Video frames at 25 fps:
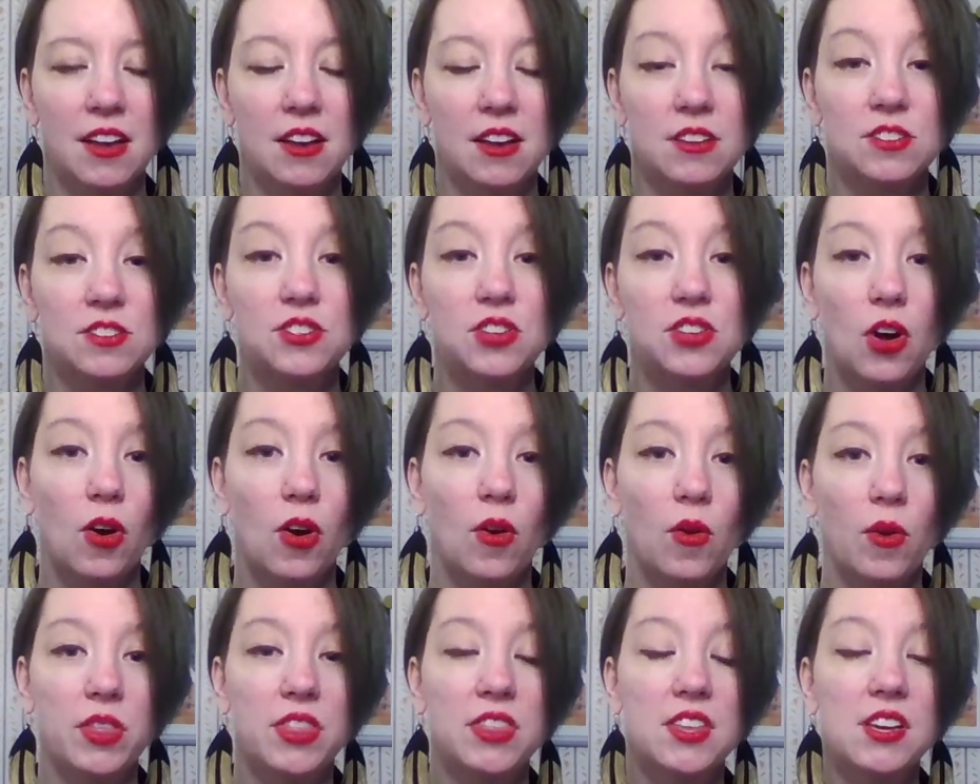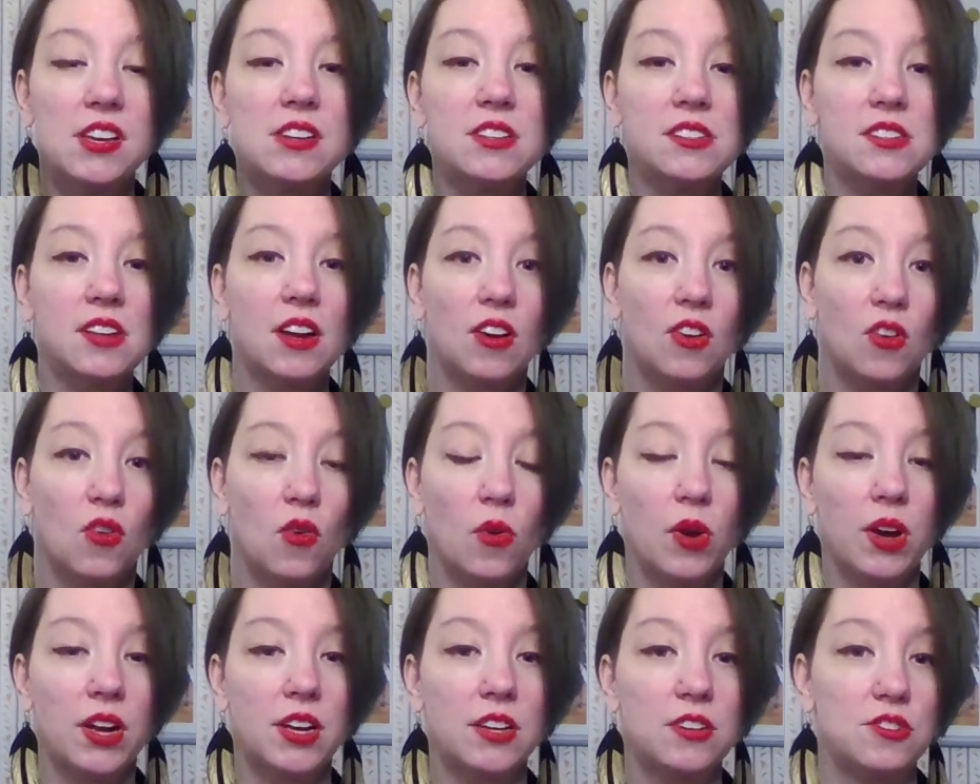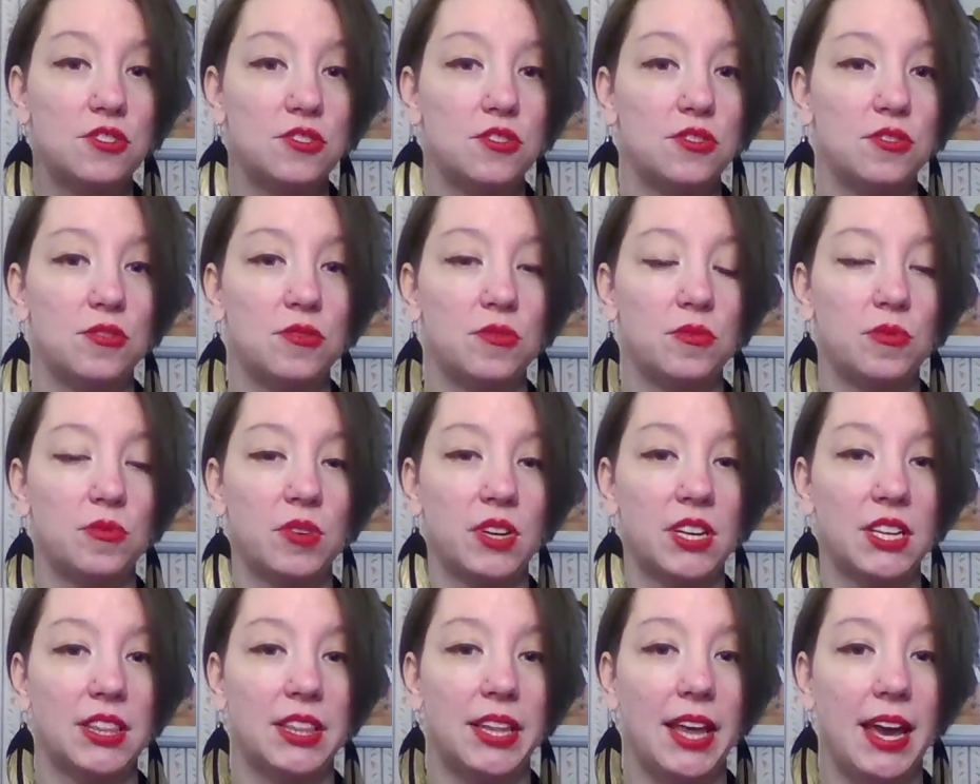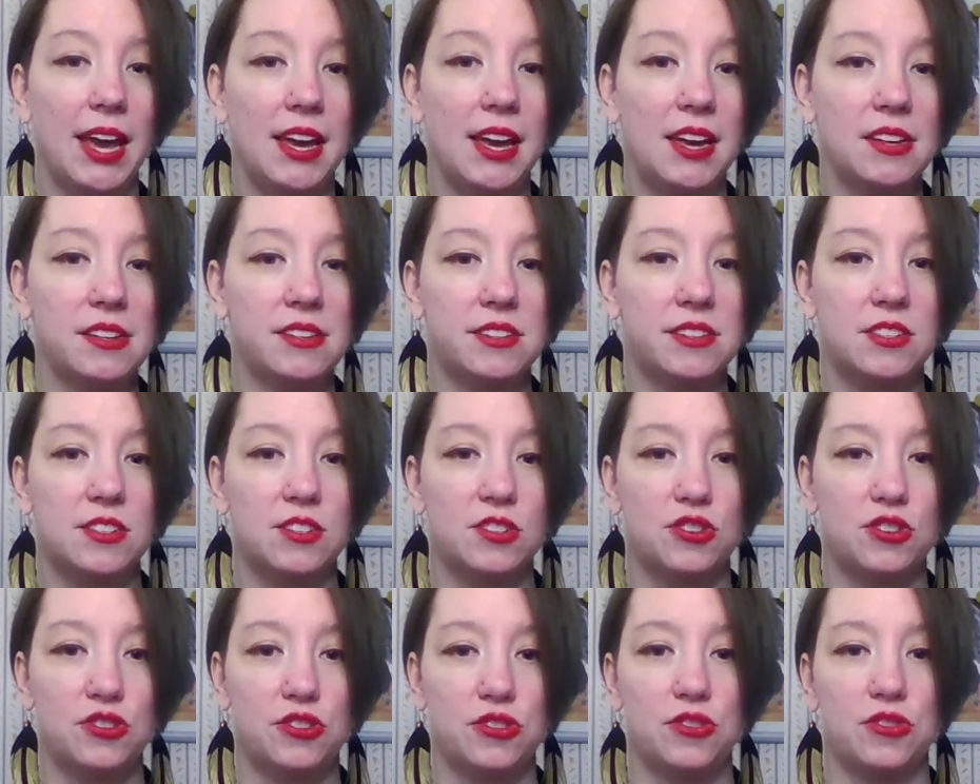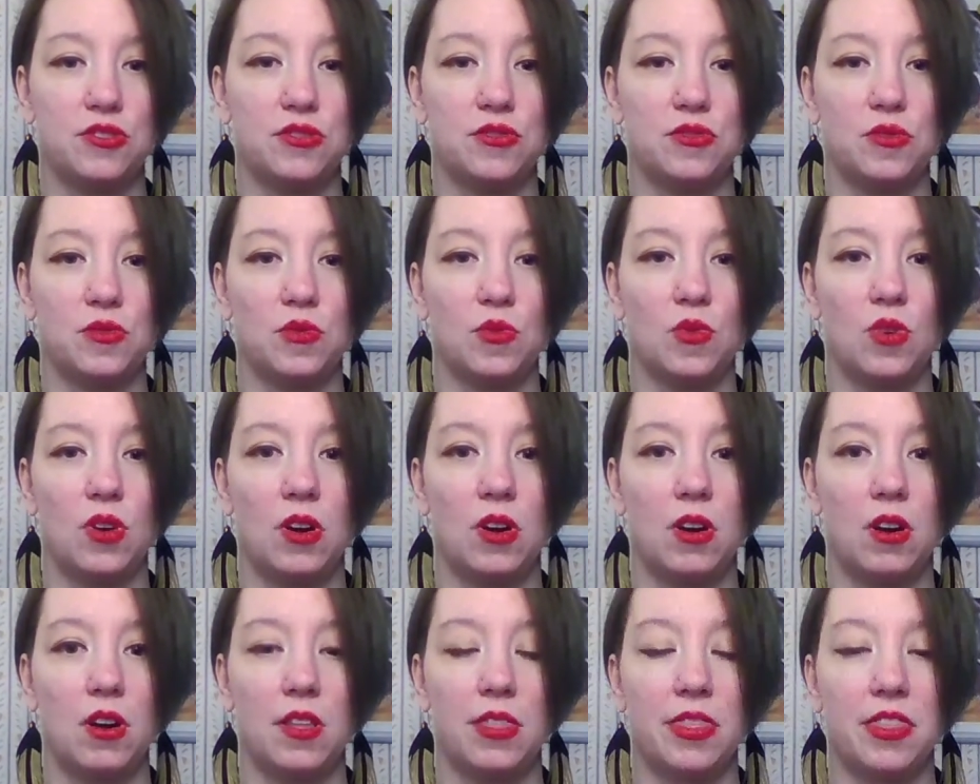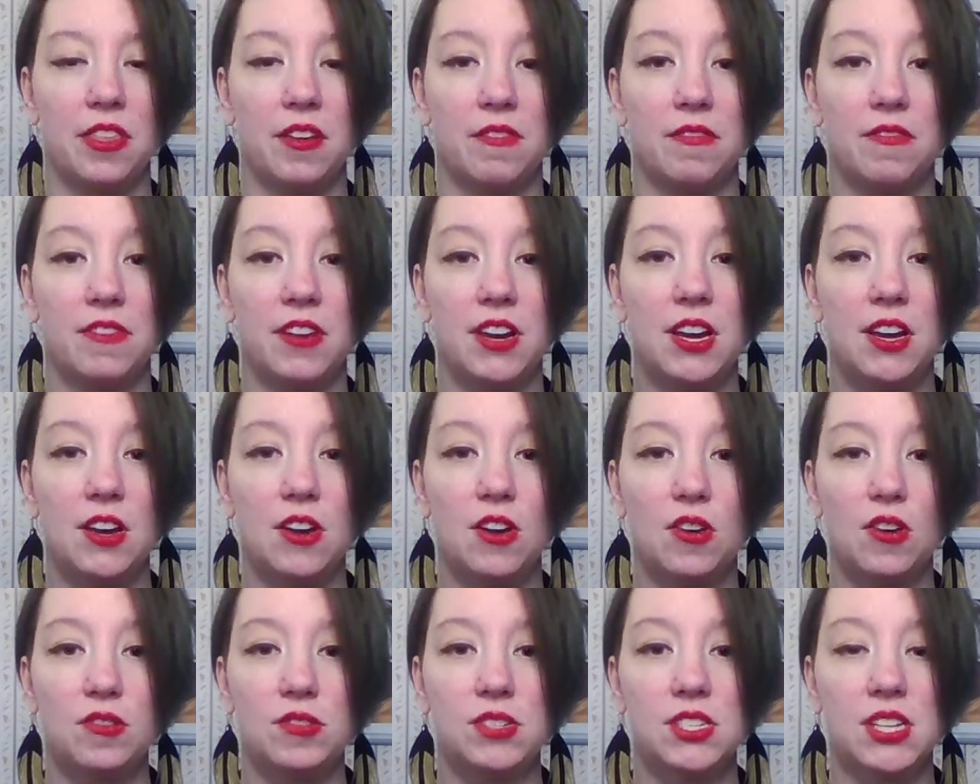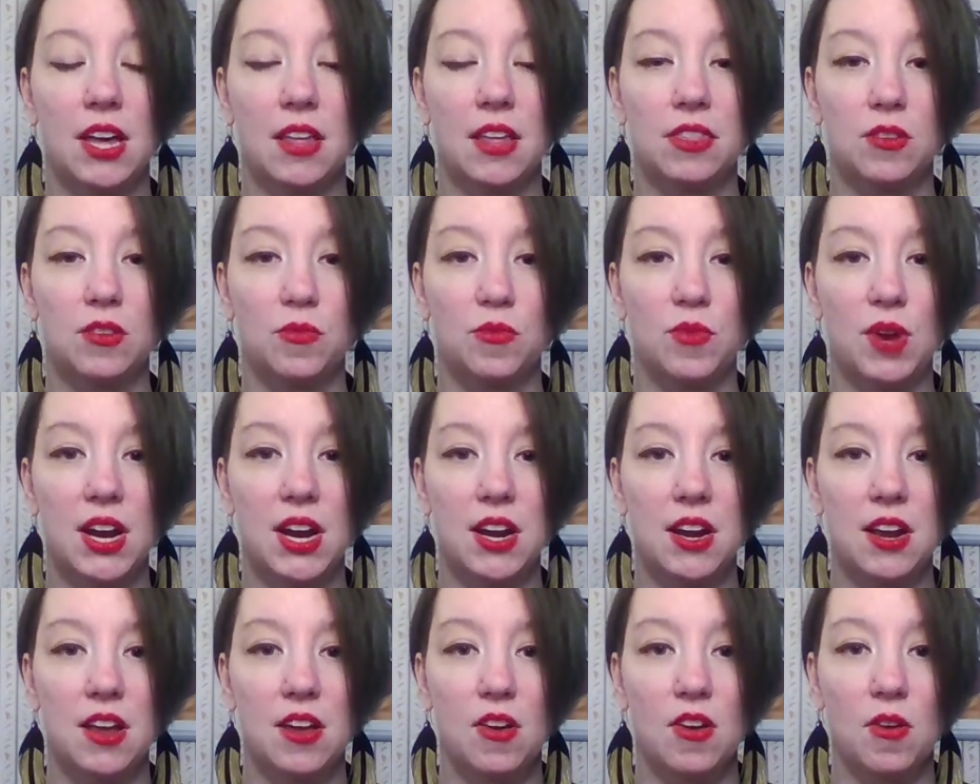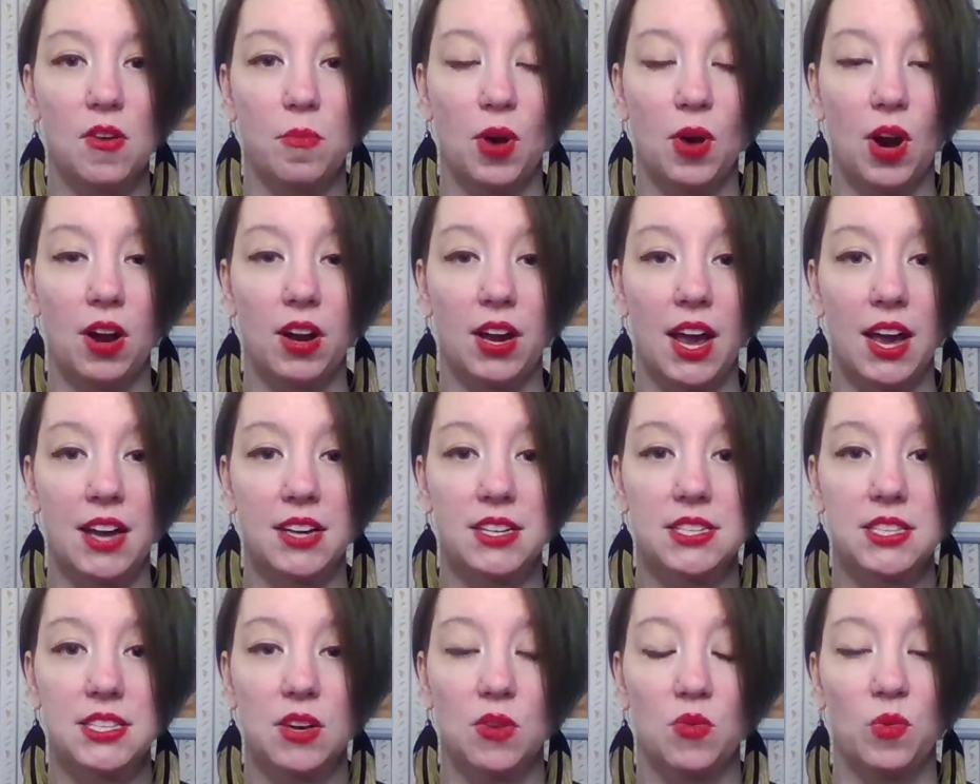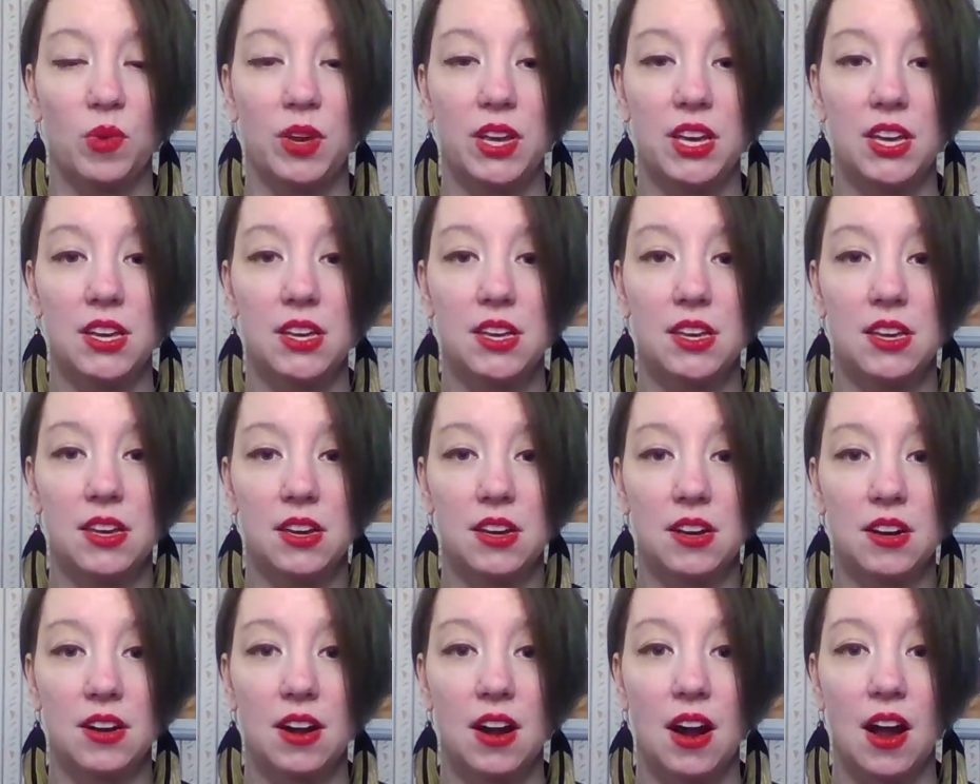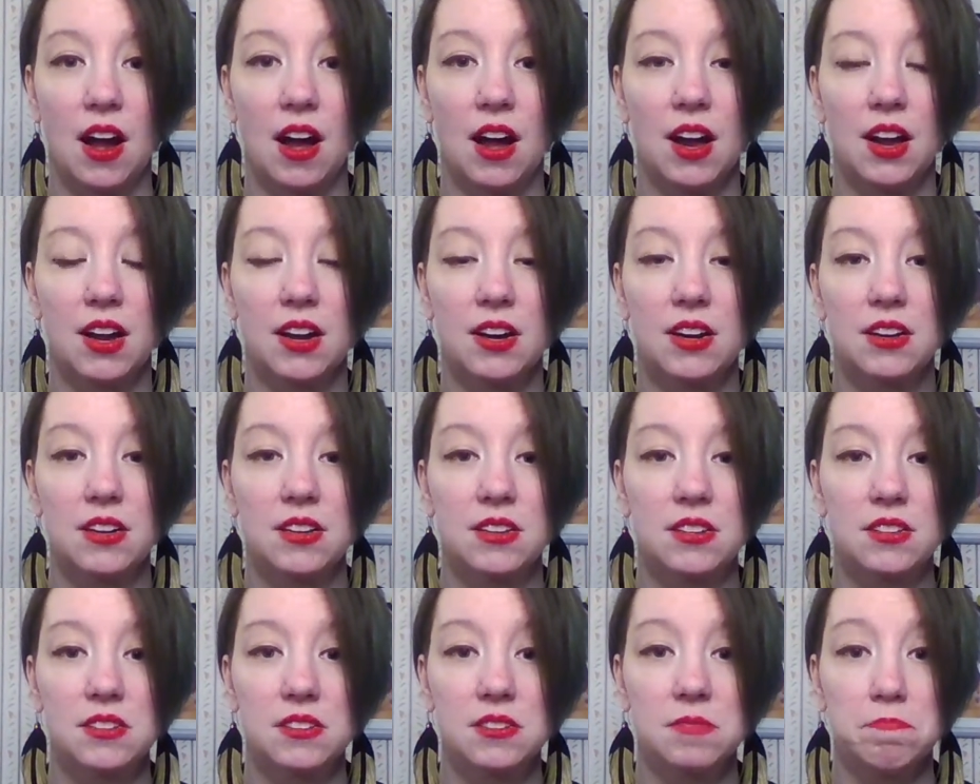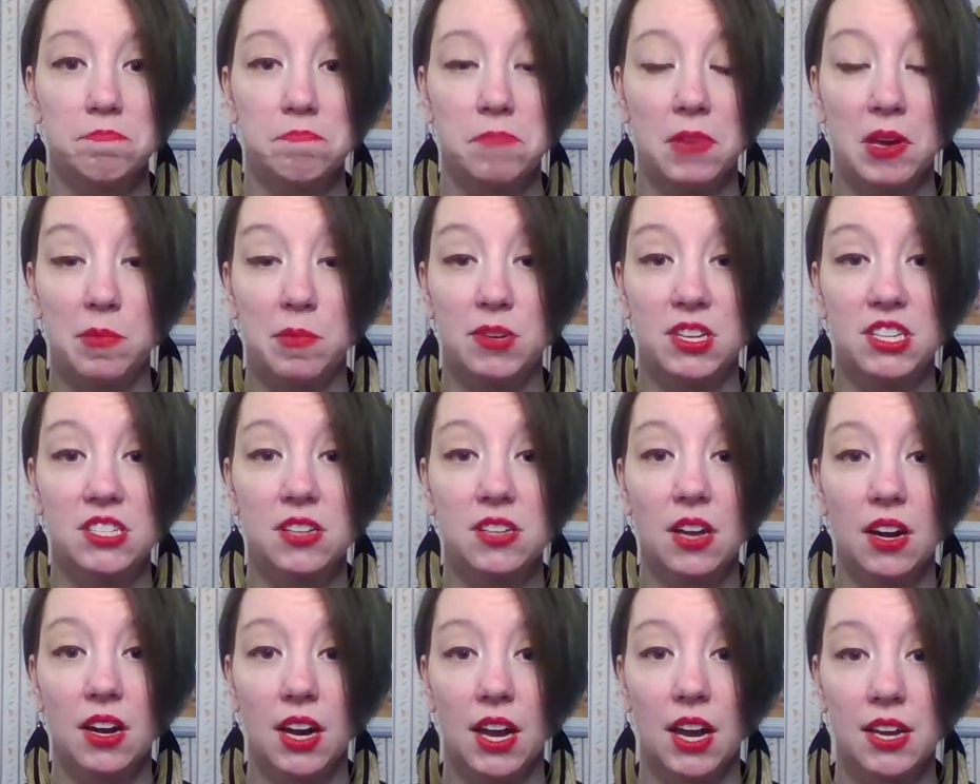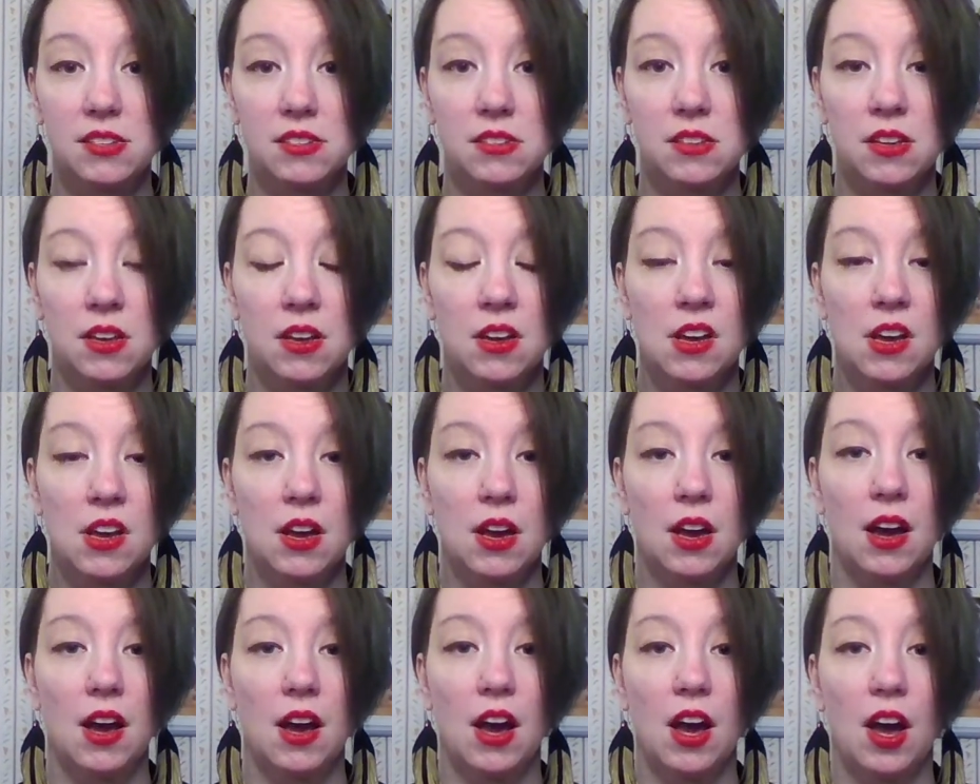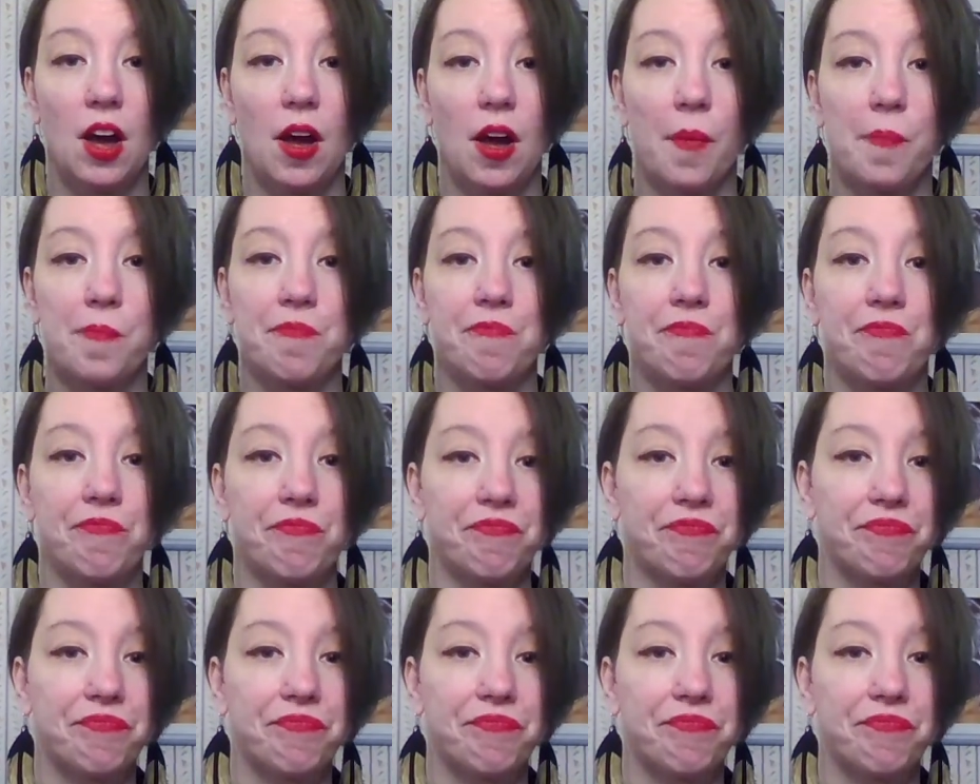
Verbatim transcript: So, these are going to relate to the videos and the radio broadcasts that we hear on maybe Sundays. Um,